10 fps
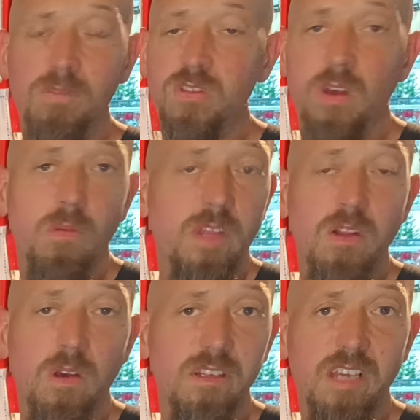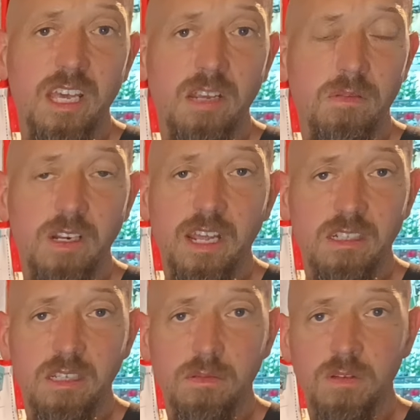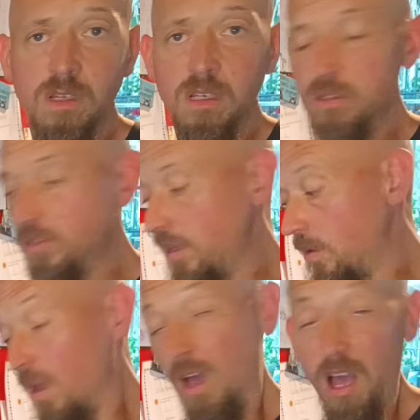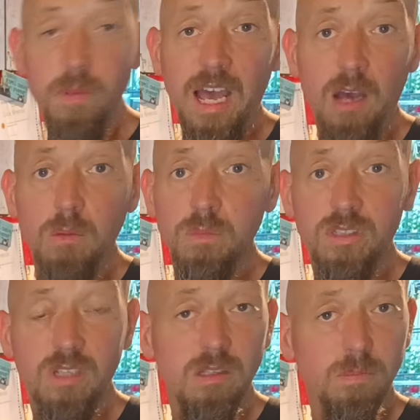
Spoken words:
so they're not going to say anything negative. So I hope it helps.